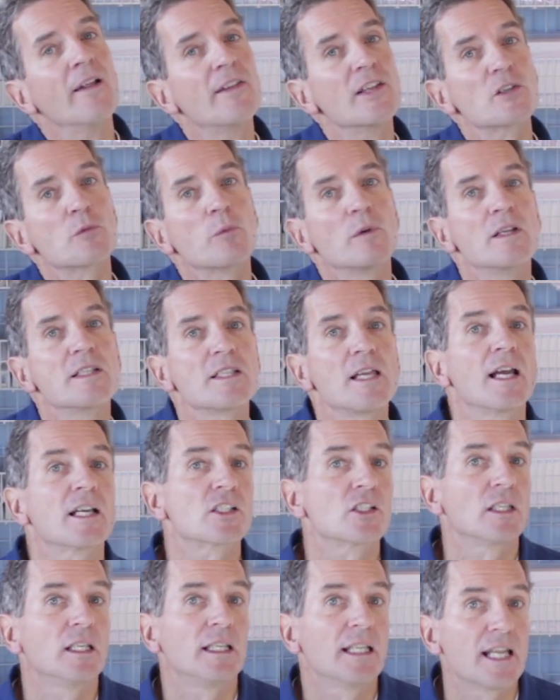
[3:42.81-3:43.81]
this one is
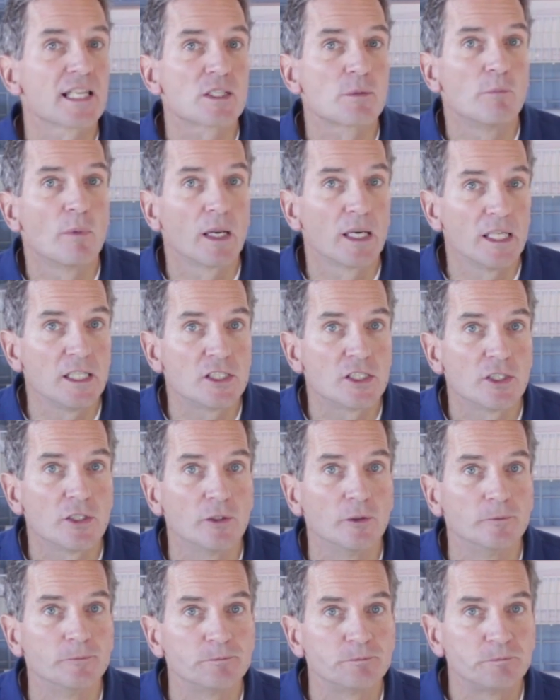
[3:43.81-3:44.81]
actually less money
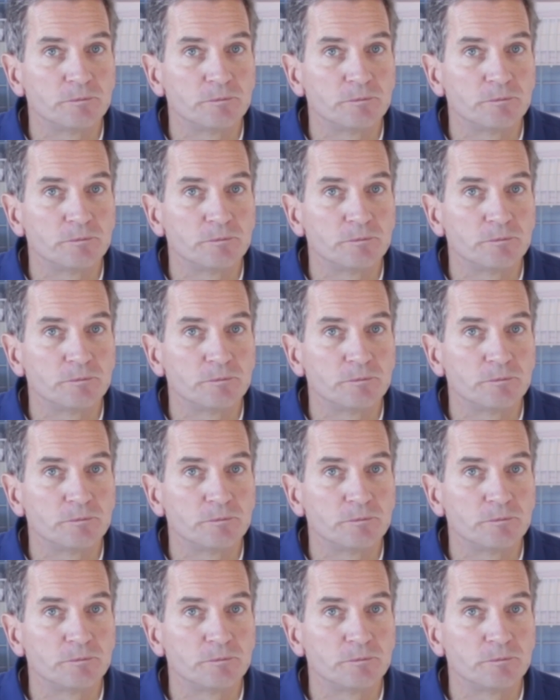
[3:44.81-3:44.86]
too.